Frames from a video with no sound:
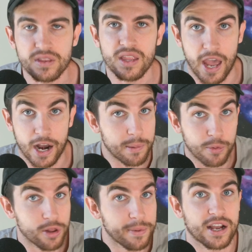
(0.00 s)
And I'm all
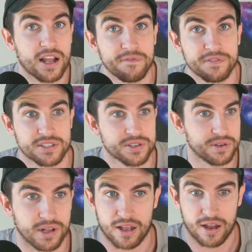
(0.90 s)
about comfort too.
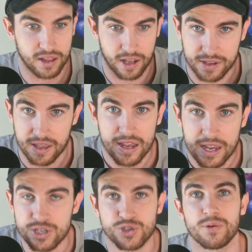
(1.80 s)
I like
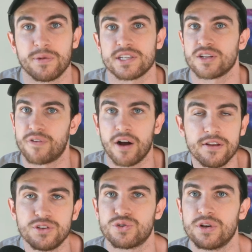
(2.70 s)
enjoy myself. I
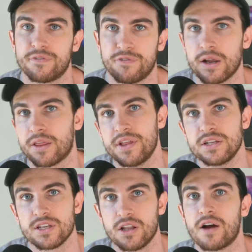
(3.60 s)
enjoy the finer things
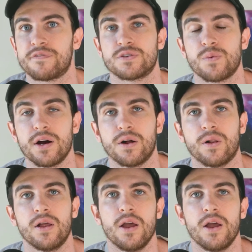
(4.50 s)
in life as well.